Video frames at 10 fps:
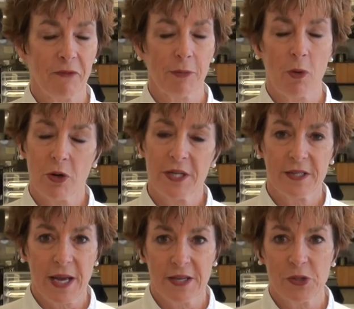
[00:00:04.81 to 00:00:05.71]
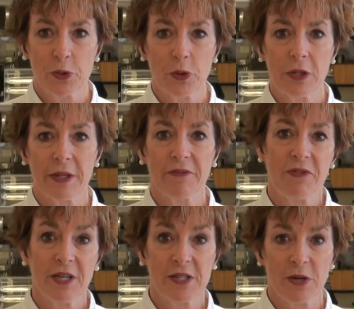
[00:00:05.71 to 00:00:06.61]
from Cortez High School in
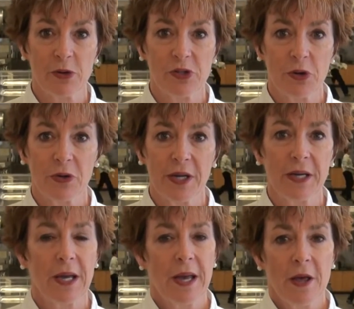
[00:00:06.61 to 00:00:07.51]
Phoenix, Arizona,